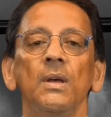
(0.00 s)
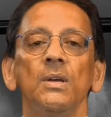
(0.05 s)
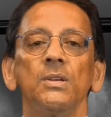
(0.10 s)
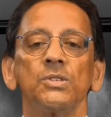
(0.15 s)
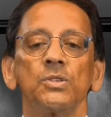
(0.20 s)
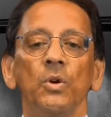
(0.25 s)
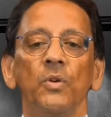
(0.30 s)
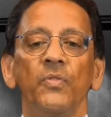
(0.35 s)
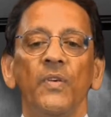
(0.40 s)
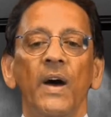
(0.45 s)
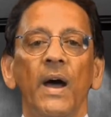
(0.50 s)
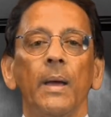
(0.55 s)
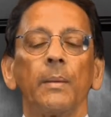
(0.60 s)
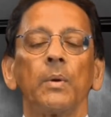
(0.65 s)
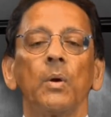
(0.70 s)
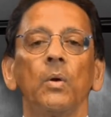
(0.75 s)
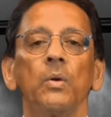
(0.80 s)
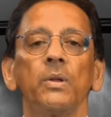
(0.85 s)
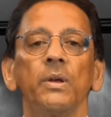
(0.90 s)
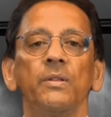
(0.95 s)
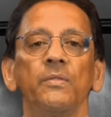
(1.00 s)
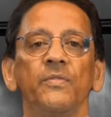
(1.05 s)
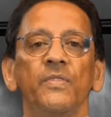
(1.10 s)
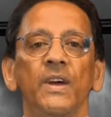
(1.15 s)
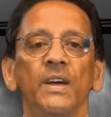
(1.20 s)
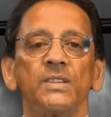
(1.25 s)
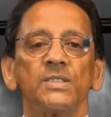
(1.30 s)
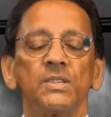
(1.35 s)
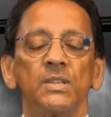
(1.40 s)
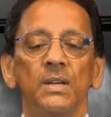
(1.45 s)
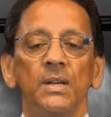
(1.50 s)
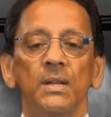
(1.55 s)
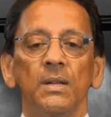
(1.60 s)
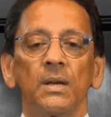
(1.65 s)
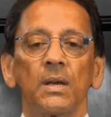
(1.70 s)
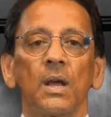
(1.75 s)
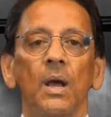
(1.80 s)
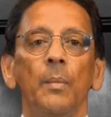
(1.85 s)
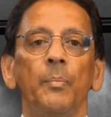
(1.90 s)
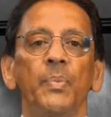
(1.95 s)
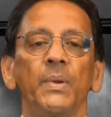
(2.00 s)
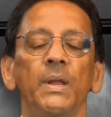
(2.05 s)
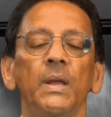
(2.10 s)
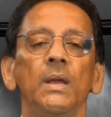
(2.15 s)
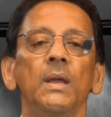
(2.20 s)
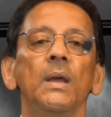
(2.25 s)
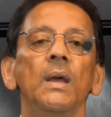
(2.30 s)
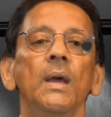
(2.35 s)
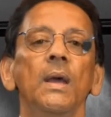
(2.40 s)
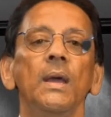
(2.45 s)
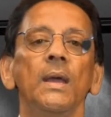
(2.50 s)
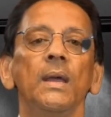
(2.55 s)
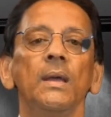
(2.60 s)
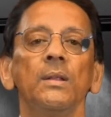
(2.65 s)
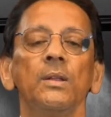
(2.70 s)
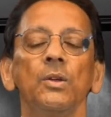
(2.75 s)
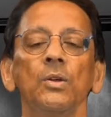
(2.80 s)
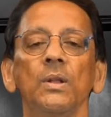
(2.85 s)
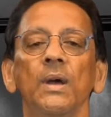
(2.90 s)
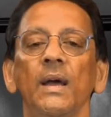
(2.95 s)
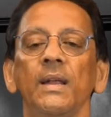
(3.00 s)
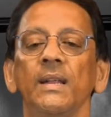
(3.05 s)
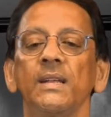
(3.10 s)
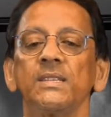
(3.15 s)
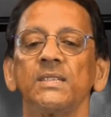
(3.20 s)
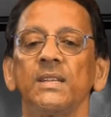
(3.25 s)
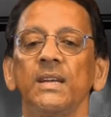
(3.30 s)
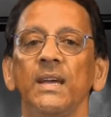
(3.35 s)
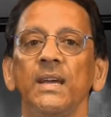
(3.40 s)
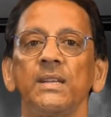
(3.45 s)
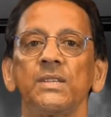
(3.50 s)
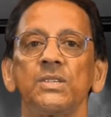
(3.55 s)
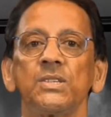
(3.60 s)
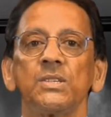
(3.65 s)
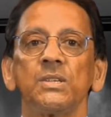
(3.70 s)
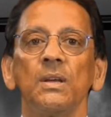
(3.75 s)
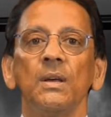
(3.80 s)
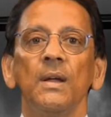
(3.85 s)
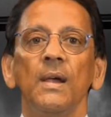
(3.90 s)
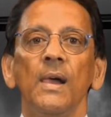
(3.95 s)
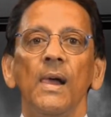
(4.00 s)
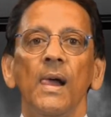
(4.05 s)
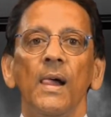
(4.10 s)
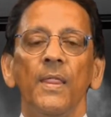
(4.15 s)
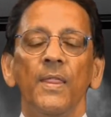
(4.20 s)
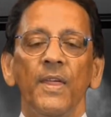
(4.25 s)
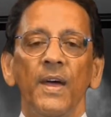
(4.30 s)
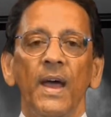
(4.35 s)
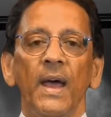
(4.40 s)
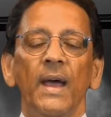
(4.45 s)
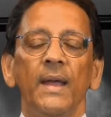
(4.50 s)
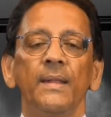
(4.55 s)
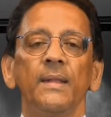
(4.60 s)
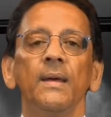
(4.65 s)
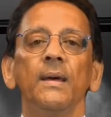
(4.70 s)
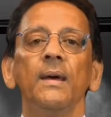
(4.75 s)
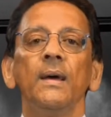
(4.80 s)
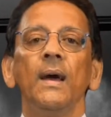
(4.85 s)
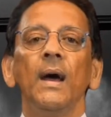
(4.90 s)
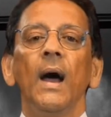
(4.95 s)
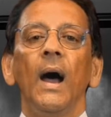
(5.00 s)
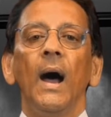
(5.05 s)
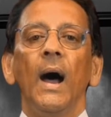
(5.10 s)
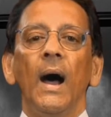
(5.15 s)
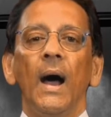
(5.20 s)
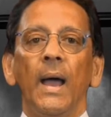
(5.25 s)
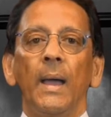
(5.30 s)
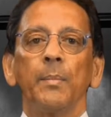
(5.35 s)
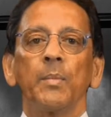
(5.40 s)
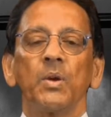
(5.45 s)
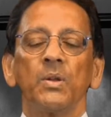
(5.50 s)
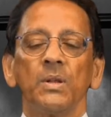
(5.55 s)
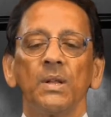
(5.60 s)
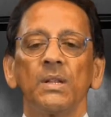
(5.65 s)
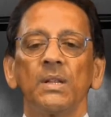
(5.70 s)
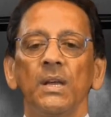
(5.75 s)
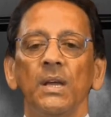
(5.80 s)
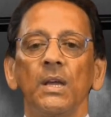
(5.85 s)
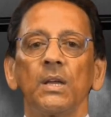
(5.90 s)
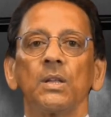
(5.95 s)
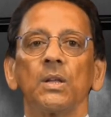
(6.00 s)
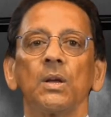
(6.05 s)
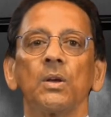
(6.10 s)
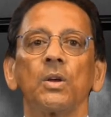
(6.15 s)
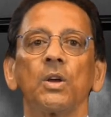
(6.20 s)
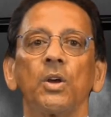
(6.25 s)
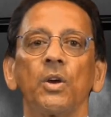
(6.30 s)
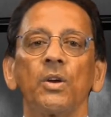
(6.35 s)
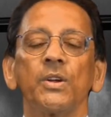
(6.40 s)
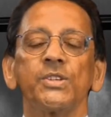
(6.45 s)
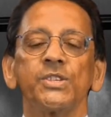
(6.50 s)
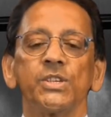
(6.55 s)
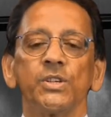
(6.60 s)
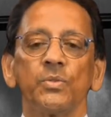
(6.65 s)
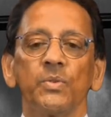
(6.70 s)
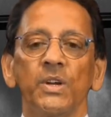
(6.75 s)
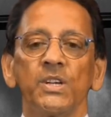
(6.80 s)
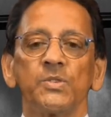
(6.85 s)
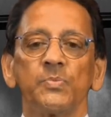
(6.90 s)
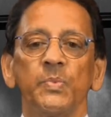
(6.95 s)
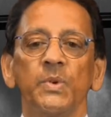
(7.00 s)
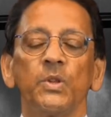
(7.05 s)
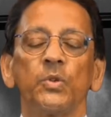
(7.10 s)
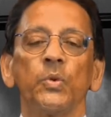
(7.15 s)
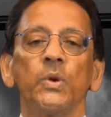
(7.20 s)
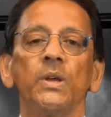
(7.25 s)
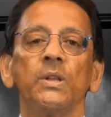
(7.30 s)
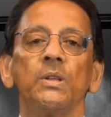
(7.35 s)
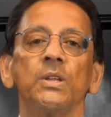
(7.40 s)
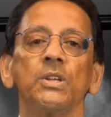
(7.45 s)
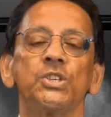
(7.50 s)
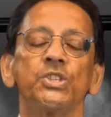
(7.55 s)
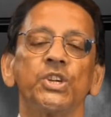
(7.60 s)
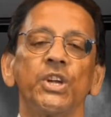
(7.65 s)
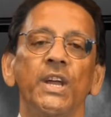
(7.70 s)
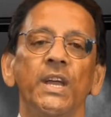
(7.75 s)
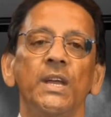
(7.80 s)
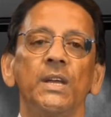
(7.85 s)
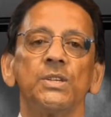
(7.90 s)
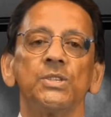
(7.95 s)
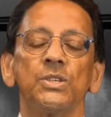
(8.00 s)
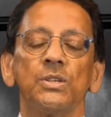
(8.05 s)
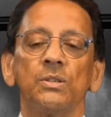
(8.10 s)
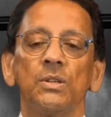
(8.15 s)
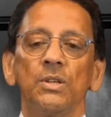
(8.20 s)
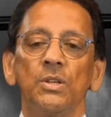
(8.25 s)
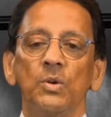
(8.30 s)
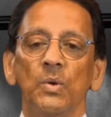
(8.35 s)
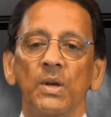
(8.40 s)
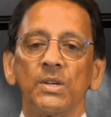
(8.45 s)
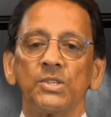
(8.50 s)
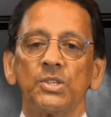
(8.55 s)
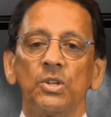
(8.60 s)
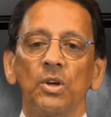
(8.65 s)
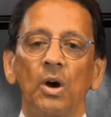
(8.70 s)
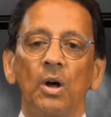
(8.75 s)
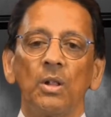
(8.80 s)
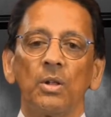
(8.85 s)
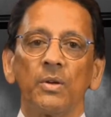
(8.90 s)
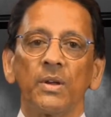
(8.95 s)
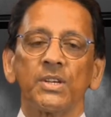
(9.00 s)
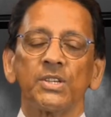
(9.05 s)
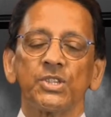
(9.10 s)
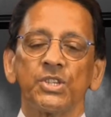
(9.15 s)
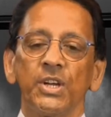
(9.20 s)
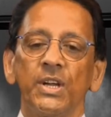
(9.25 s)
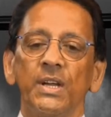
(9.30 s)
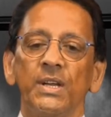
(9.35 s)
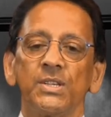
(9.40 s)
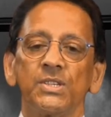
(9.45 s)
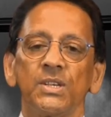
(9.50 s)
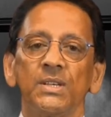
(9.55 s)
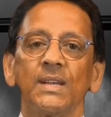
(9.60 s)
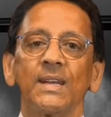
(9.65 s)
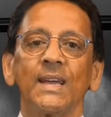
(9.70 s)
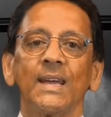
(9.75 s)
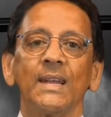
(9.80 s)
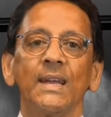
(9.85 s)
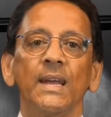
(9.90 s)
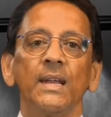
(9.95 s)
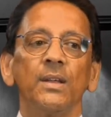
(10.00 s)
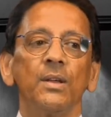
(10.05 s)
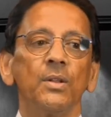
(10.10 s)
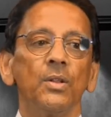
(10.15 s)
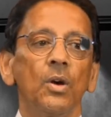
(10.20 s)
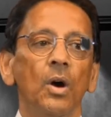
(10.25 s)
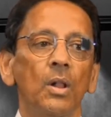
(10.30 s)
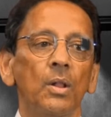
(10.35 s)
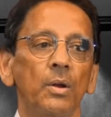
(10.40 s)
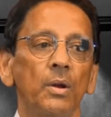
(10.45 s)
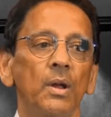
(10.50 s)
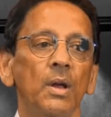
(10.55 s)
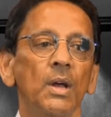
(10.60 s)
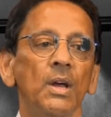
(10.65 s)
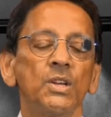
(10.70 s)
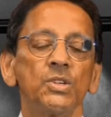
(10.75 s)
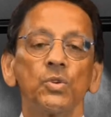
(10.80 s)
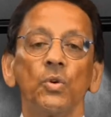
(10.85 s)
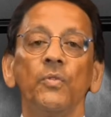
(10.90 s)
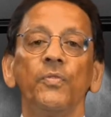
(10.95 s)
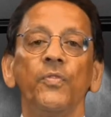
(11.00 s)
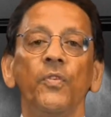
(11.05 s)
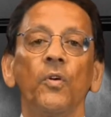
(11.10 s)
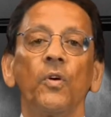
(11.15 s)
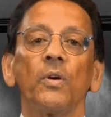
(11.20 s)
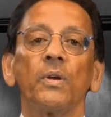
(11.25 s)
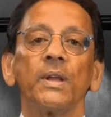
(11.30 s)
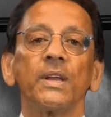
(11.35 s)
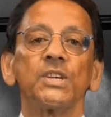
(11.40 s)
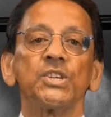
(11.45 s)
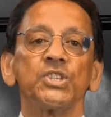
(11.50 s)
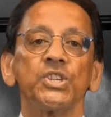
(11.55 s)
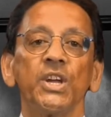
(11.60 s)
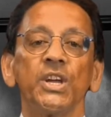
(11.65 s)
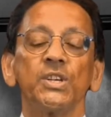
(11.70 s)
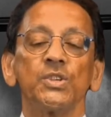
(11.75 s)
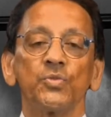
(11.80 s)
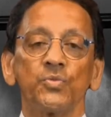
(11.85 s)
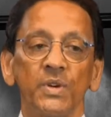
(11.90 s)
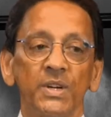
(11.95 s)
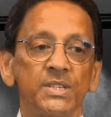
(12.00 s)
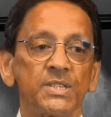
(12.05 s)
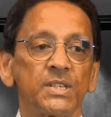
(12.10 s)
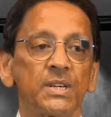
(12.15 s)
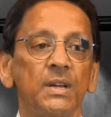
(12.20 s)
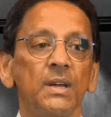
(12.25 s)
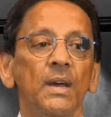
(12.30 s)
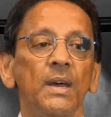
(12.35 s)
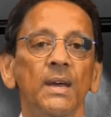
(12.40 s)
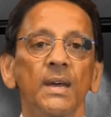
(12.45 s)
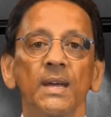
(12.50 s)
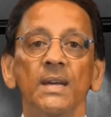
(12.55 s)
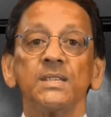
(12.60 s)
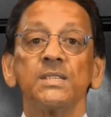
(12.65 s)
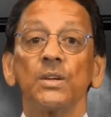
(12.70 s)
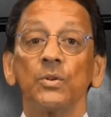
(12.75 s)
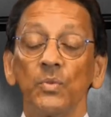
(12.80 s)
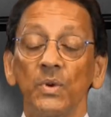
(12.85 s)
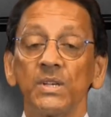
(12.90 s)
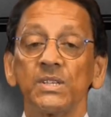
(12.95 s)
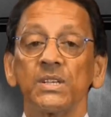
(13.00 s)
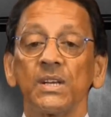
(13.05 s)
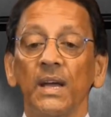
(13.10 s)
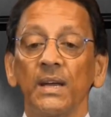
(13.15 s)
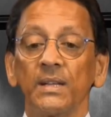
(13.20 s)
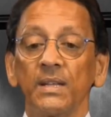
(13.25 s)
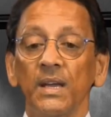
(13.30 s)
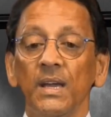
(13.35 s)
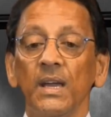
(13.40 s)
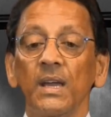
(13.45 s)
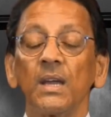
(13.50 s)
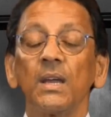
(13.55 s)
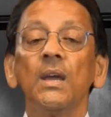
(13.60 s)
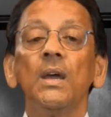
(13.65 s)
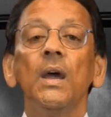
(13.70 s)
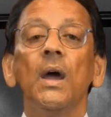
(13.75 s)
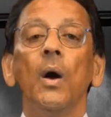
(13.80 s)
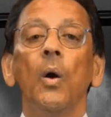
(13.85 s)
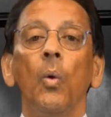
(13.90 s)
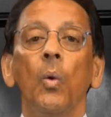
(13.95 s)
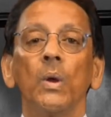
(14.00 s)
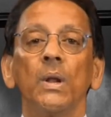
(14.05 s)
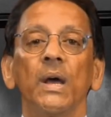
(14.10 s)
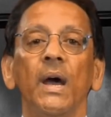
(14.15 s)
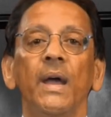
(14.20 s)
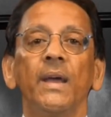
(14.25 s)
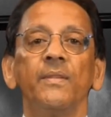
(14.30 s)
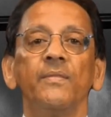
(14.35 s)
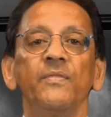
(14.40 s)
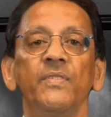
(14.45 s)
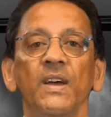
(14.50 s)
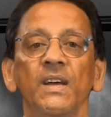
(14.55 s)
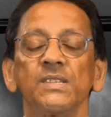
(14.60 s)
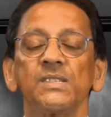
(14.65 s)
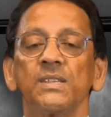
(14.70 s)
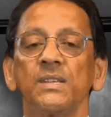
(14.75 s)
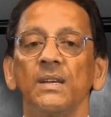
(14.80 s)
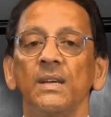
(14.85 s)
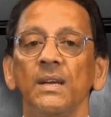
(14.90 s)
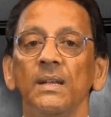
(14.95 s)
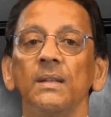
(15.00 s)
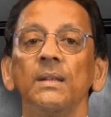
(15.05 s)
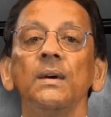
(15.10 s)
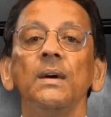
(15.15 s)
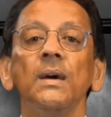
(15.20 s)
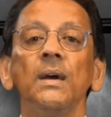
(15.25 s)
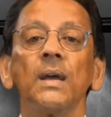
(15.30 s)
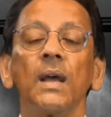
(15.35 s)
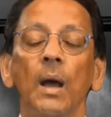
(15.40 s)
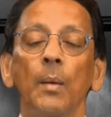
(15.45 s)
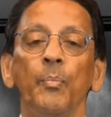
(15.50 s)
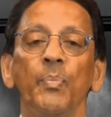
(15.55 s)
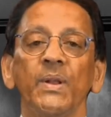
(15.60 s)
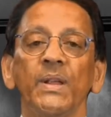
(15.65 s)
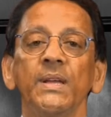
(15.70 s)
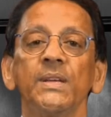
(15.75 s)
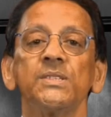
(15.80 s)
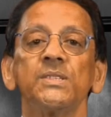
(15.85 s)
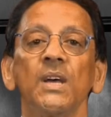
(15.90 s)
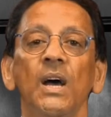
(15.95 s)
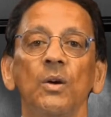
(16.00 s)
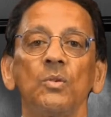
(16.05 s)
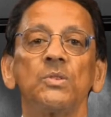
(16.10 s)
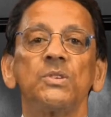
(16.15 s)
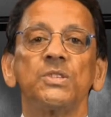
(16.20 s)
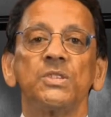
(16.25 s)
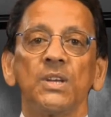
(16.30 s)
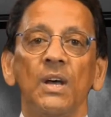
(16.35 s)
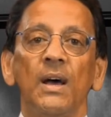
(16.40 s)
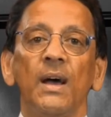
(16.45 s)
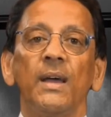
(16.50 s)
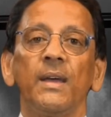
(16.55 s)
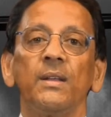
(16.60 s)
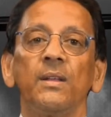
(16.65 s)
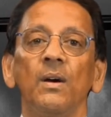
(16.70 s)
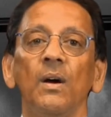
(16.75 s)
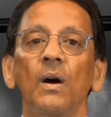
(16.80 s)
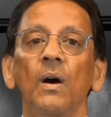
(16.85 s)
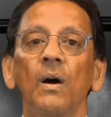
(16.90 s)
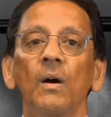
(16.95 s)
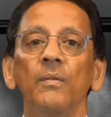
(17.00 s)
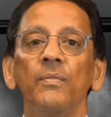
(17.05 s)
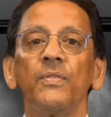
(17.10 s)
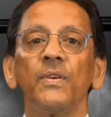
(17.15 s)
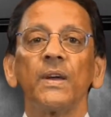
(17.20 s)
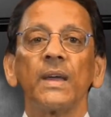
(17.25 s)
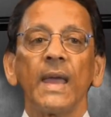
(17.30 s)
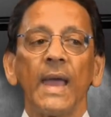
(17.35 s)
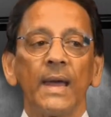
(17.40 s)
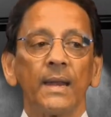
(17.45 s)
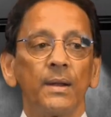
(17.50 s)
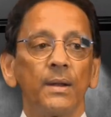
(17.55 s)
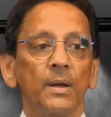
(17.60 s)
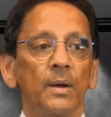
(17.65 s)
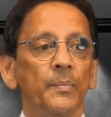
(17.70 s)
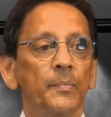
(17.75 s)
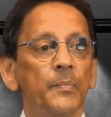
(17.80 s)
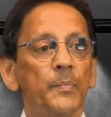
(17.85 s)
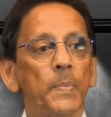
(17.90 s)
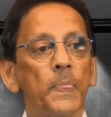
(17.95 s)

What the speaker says: So if I'm going to invest in a company in the United States, then I'm going to take a currency risk between the change in the US dollar exchange and the Canadian dollar. So foreign exchange risk is a risk I take when I invest in companies outside of Canada.